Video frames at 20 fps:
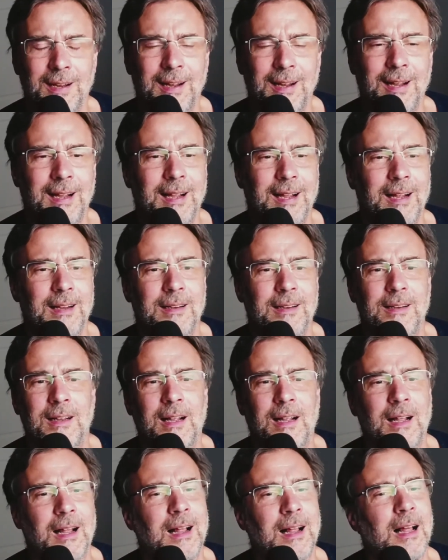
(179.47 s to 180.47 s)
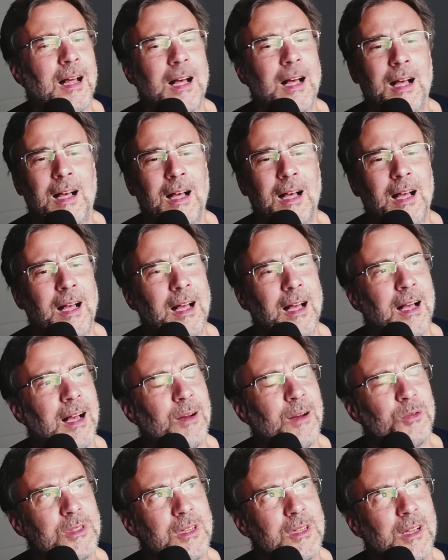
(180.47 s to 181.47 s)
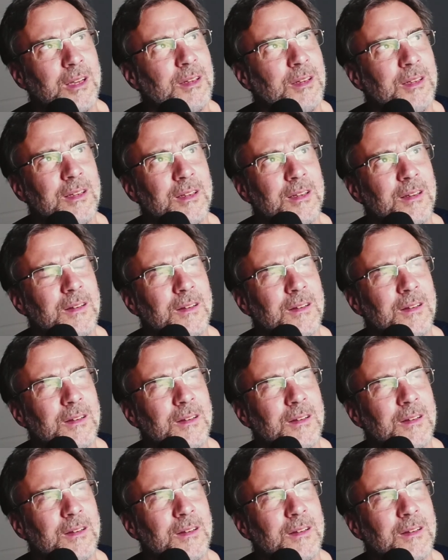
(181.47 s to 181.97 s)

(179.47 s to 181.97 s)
And I like,